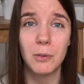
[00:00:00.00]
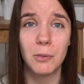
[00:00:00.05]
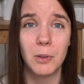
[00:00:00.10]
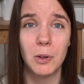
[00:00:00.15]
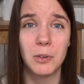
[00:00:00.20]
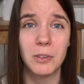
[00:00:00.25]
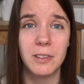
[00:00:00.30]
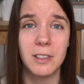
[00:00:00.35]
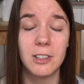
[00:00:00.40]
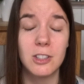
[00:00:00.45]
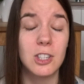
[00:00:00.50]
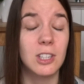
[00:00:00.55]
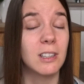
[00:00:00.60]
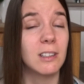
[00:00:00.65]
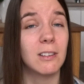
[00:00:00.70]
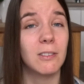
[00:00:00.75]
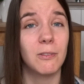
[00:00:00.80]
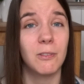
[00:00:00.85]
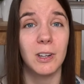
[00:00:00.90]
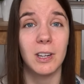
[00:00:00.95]
of those
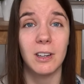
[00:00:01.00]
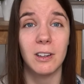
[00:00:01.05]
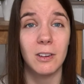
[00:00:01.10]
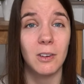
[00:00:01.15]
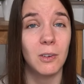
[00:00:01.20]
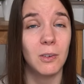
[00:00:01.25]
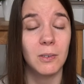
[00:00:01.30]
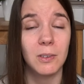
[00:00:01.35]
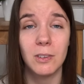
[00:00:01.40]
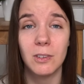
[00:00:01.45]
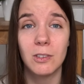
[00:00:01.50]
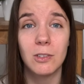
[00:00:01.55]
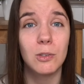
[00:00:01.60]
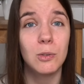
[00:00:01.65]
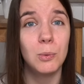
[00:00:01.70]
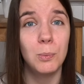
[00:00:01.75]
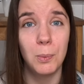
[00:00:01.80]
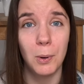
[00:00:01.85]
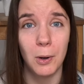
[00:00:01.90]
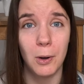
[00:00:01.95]
dishes were
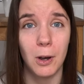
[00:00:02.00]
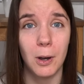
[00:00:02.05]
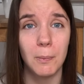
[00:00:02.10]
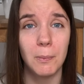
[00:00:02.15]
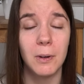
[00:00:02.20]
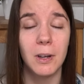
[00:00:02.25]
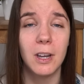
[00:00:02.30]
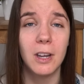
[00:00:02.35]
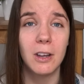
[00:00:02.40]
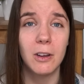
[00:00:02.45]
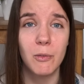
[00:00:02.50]
superb,